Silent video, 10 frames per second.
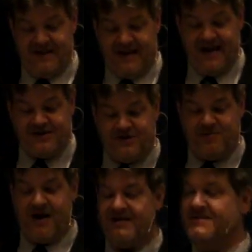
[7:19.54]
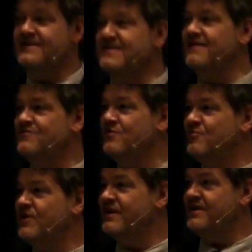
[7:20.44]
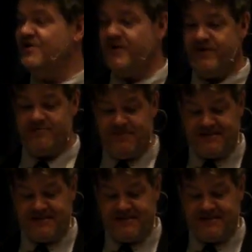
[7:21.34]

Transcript: He entered politics after a brilliant career in